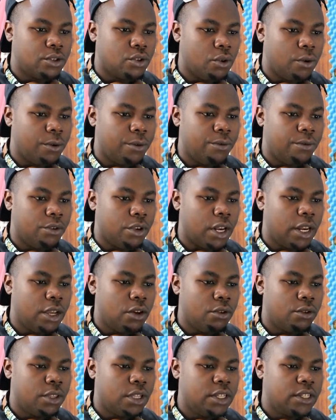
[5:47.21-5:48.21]
So if you
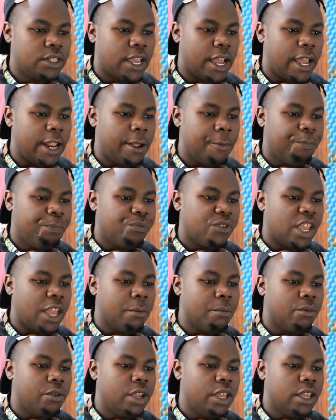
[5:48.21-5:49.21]
click on this side
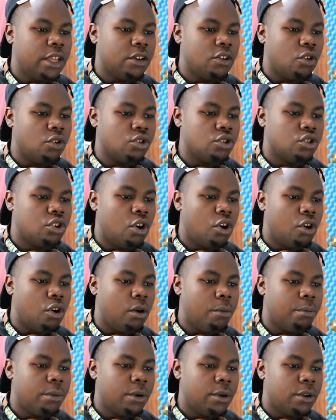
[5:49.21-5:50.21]
and bring it on
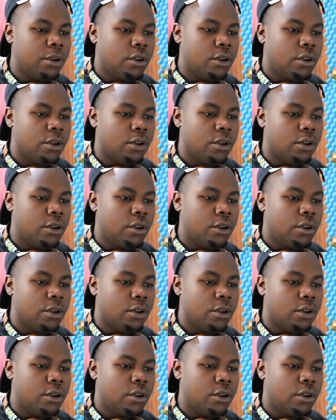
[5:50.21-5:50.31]
top,